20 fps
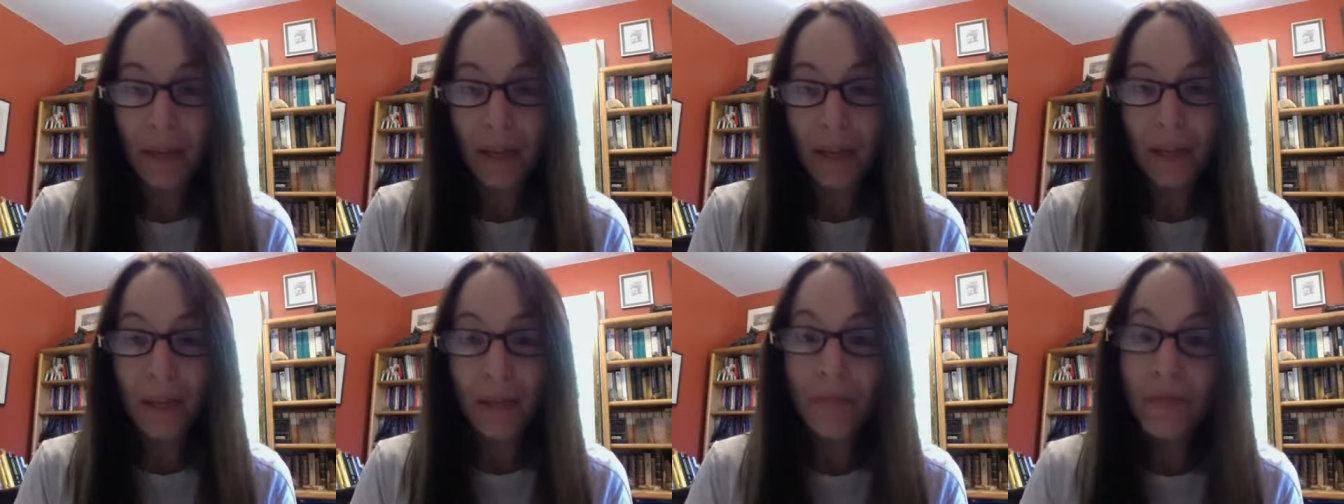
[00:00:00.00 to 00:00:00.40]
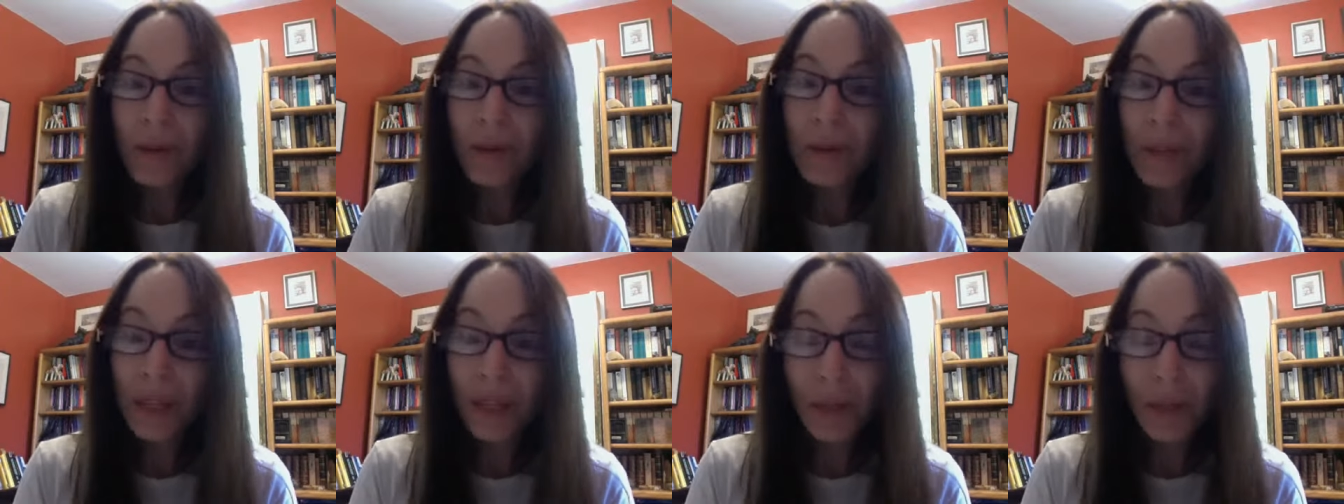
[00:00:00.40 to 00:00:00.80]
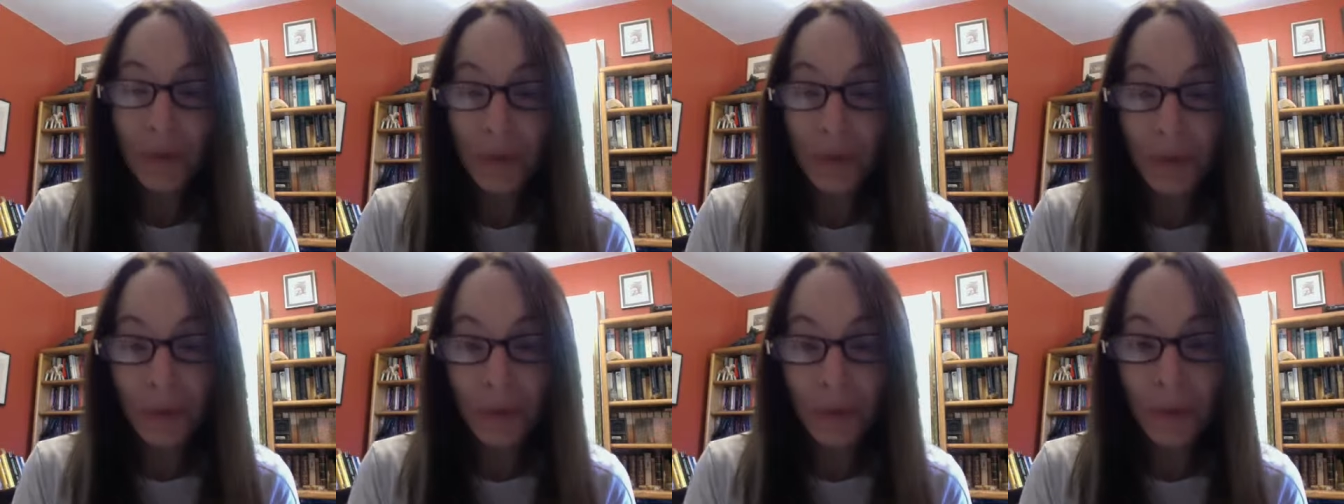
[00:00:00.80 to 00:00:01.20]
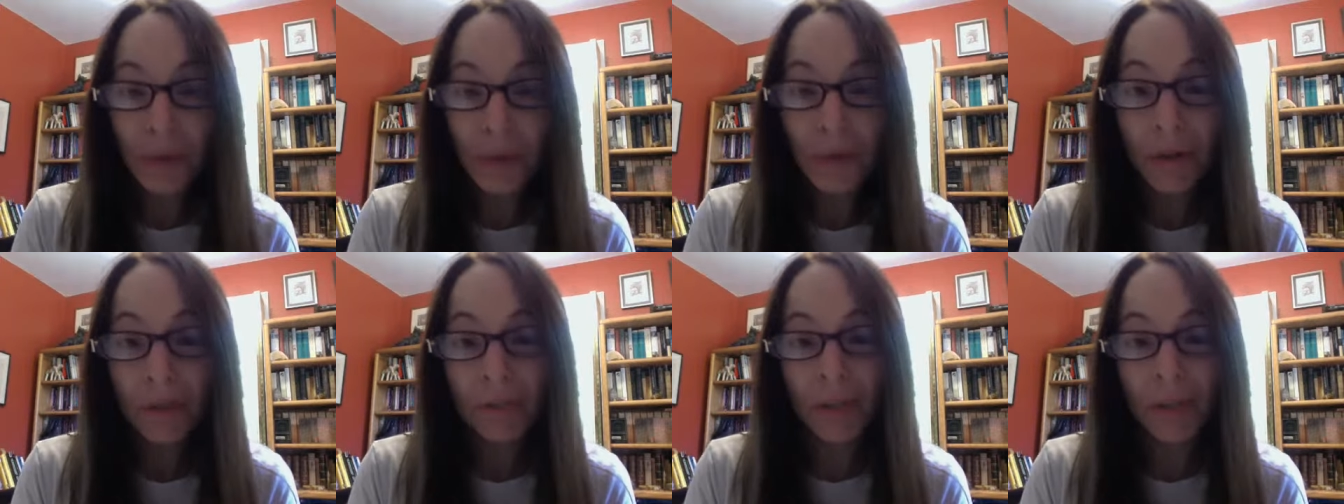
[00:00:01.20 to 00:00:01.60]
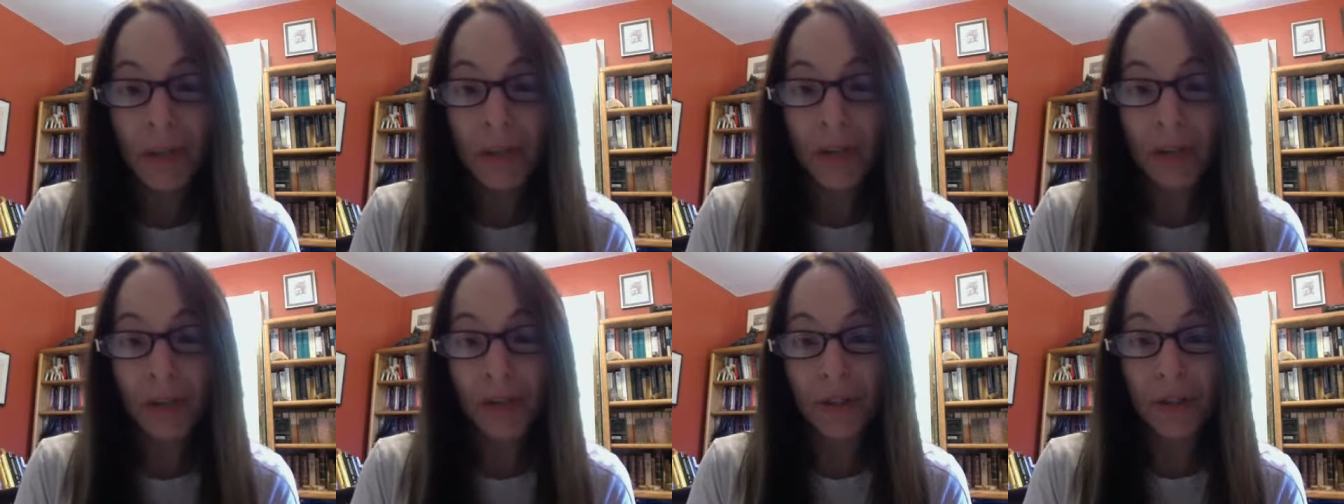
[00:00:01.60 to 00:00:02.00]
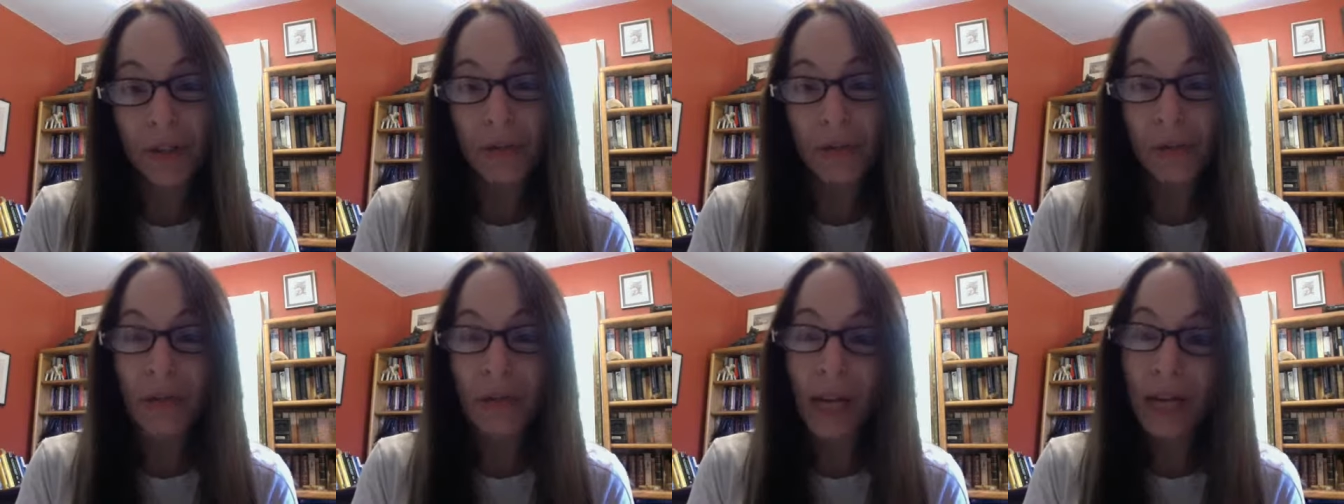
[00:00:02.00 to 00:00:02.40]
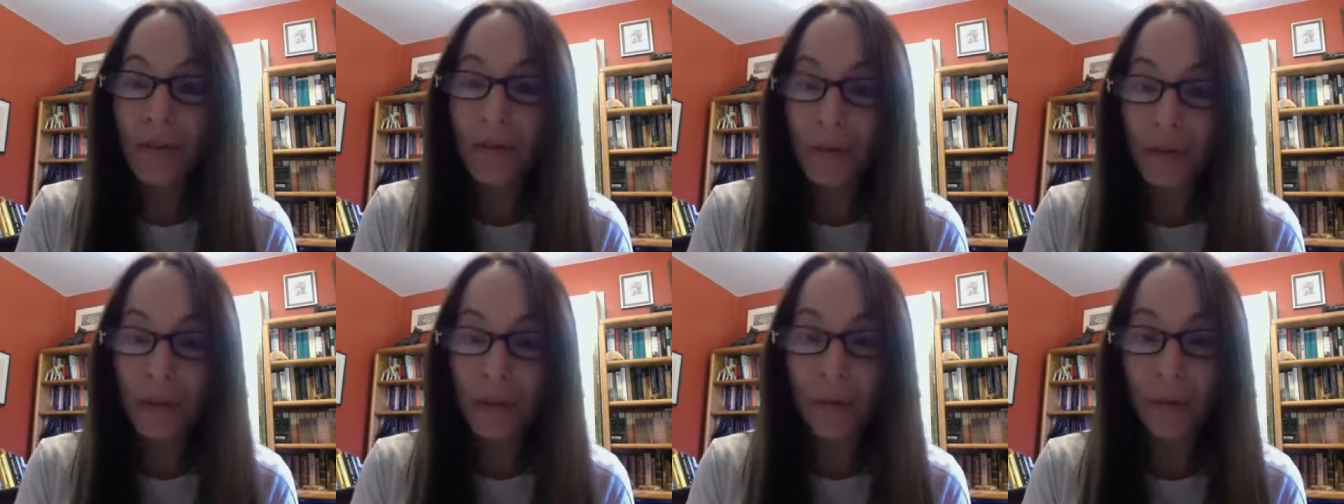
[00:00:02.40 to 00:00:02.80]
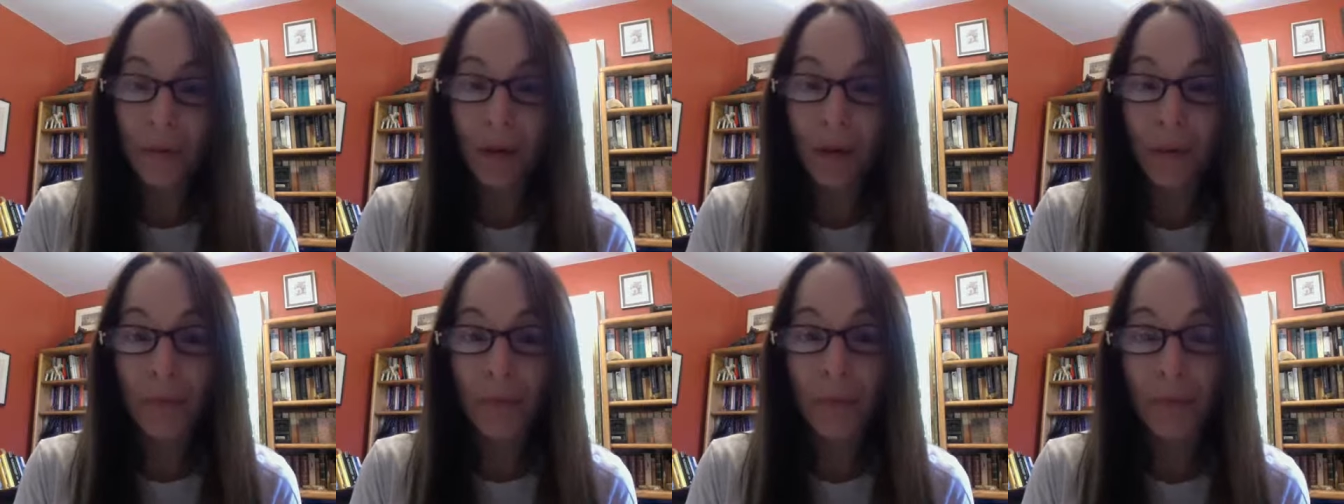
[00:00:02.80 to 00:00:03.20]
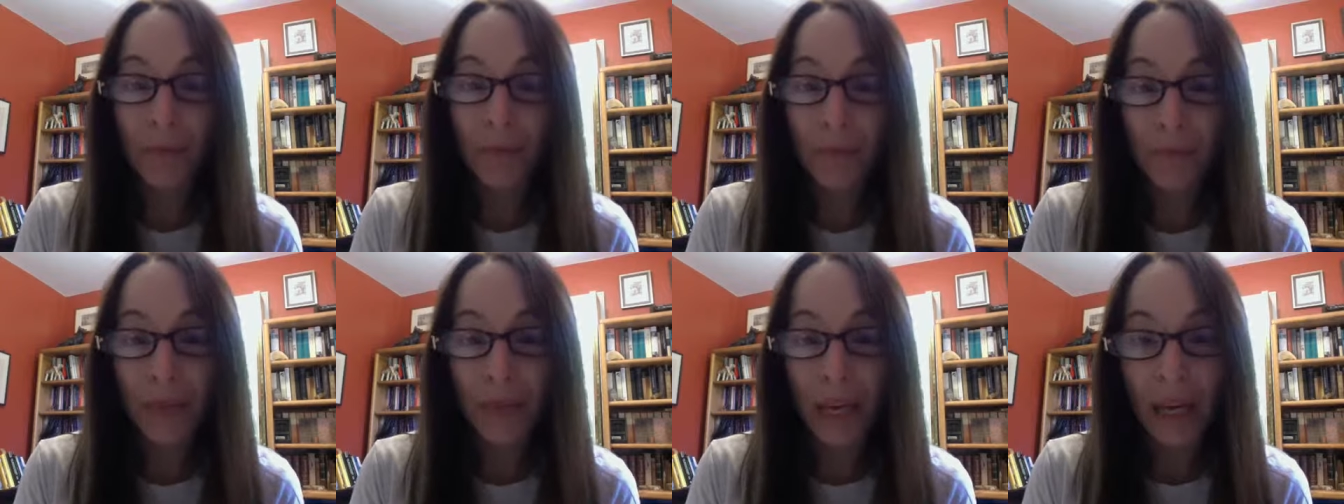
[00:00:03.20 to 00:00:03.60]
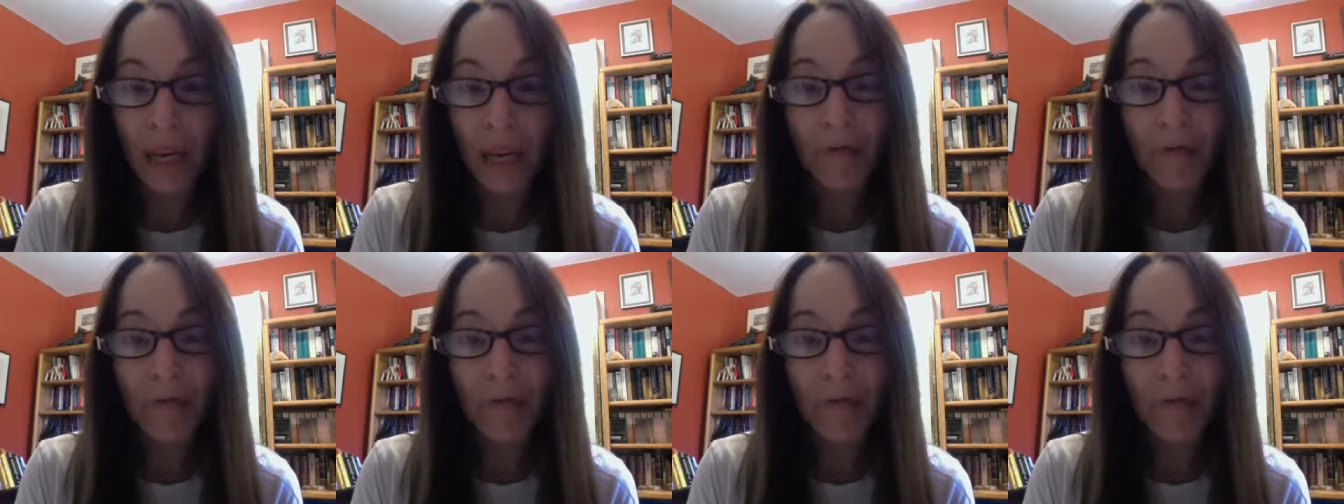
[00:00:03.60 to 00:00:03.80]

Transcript: The first thing you would do would be to schedule an appointment with me,